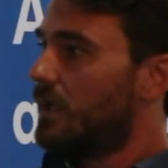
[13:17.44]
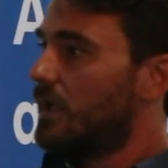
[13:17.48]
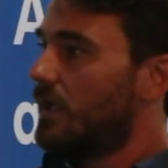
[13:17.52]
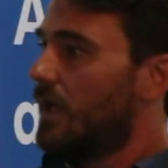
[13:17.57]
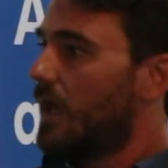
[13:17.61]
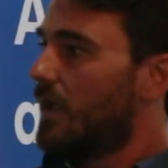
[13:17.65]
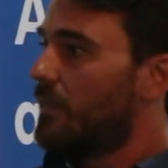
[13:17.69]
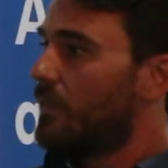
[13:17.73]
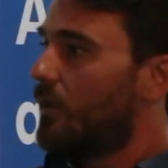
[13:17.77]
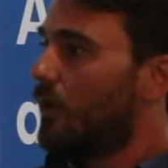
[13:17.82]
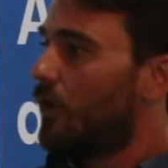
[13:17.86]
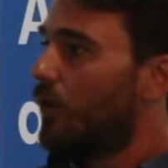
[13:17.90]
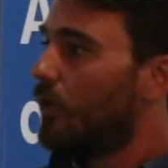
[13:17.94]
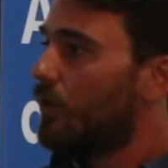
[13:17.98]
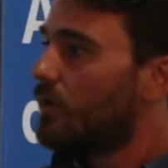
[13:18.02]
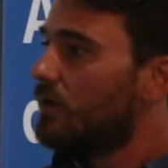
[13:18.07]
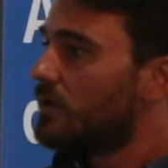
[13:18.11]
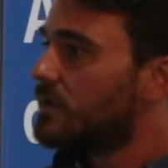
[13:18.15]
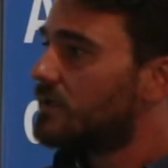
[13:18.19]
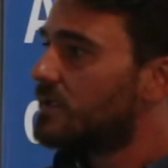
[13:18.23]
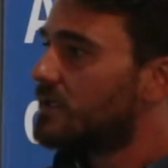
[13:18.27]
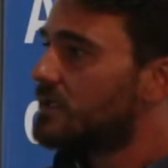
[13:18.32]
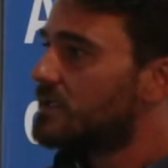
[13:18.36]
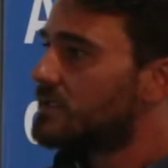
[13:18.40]
And
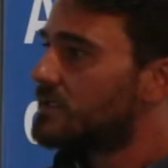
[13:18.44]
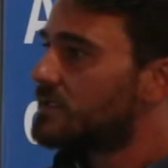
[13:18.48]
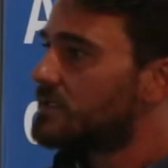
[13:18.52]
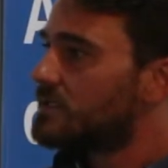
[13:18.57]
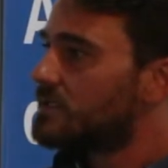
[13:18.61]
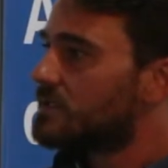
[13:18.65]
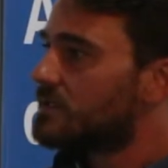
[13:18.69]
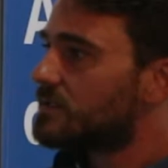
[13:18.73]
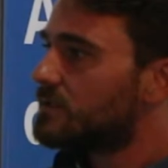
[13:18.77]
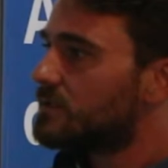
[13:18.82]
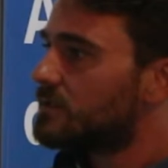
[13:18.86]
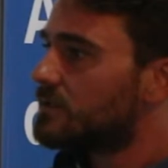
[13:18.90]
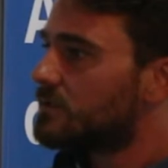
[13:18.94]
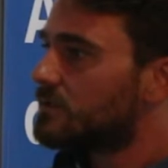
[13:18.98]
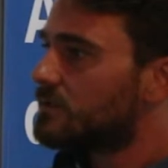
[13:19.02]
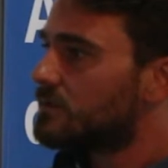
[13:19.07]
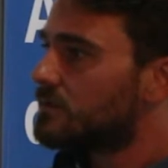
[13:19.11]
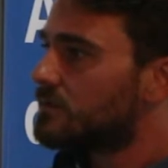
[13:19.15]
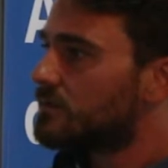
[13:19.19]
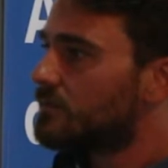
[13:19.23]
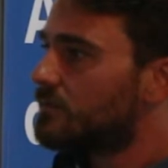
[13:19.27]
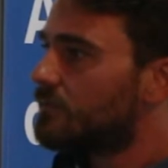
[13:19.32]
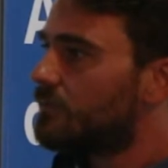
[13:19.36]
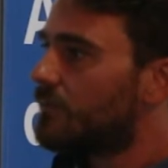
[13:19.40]
all these
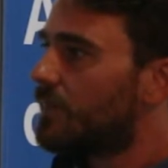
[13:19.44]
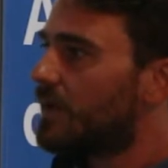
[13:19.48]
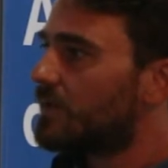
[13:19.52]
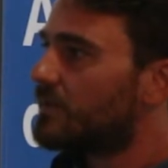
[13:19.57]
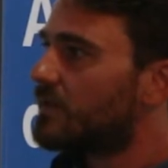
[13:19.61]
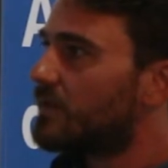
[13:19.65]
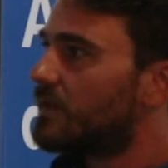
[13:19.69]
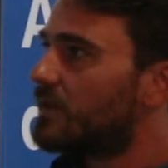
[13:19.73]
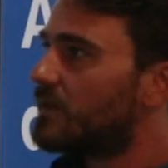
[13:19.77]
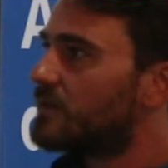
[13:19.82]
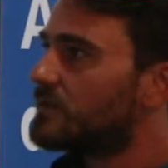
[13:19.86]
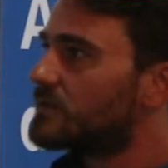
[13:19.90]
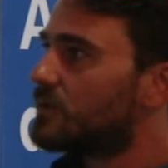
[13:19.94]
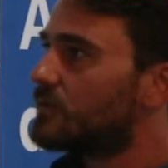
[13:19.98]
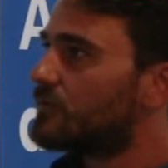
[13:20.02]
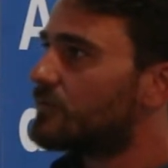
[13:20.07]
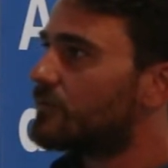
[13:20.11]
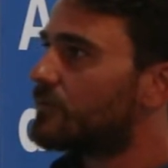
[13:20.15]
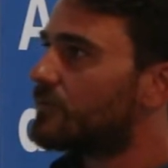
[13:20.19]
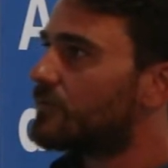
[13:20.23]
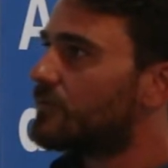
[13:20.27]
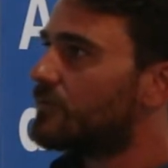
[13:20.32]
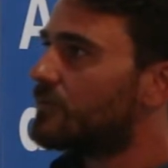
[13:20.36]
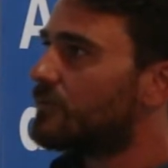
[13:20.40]
patterns
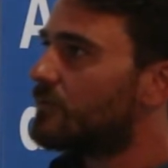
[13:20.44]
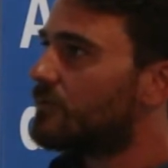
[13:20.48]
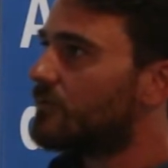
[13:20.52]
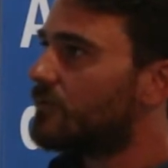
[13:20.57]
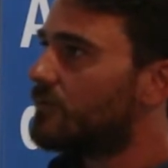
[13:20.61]
of